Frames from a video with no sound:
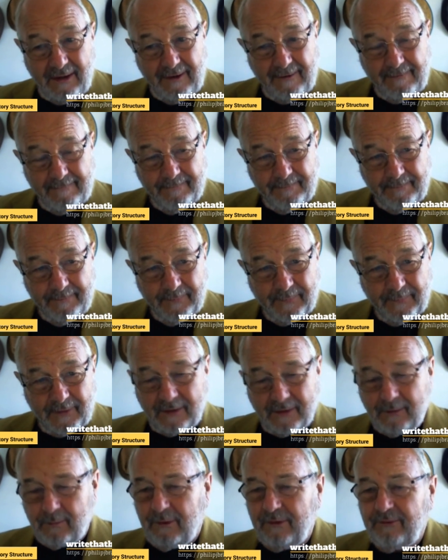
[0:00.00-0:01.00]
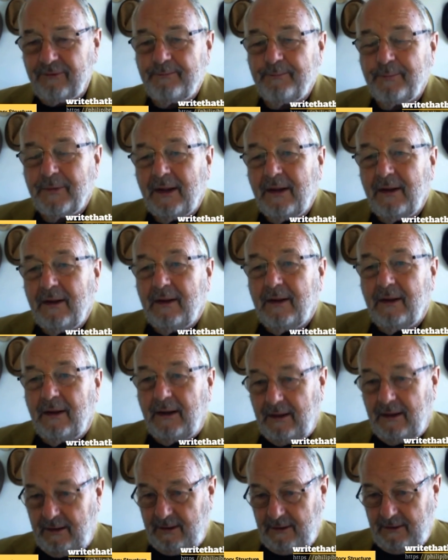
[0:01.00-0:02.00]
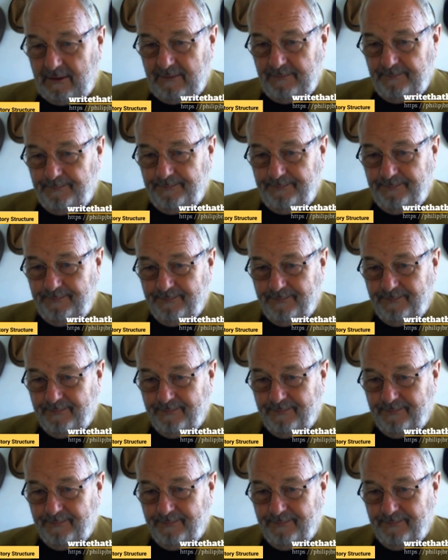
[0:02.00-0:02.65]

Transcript: I think it was, I